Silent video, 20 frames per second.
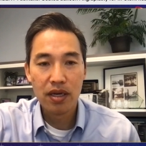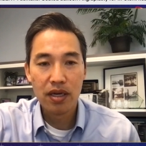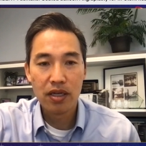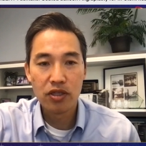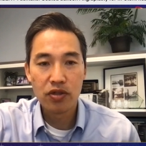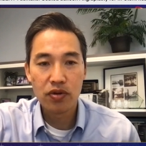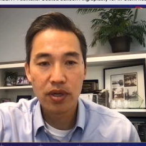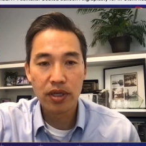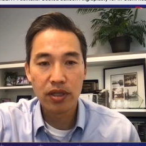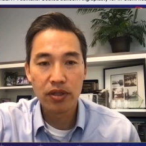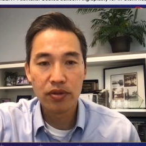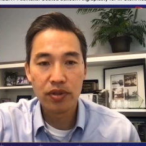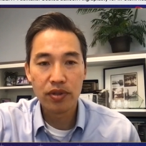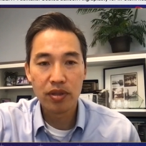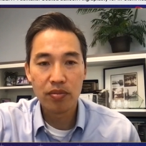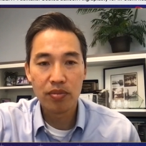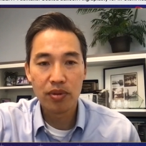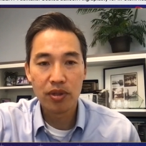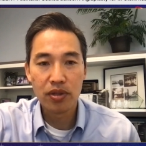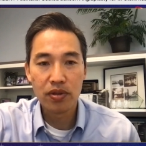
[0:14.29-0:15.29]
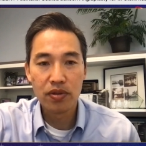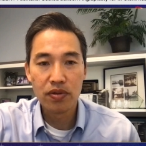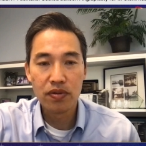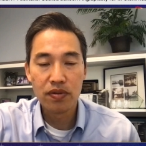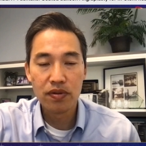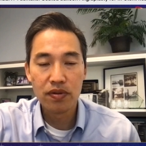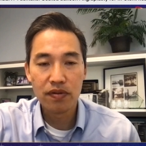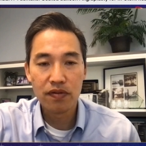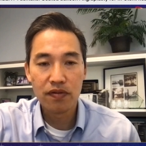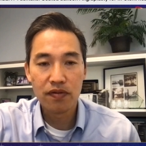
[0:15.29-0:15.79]
a drug eluting
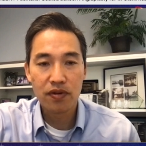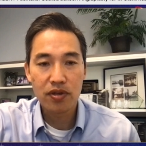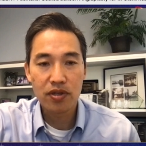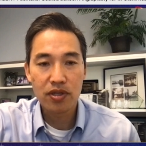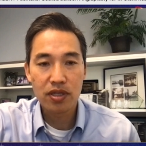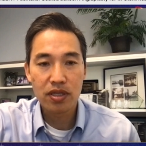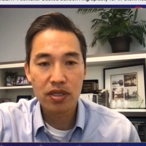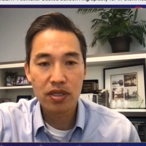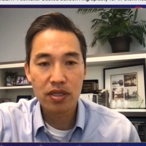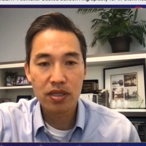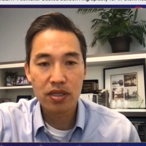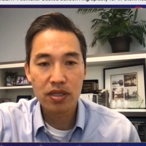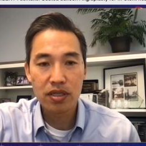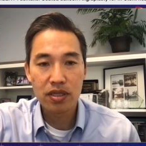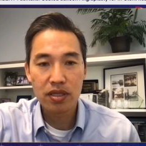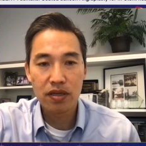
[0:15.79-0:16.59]
balloon versus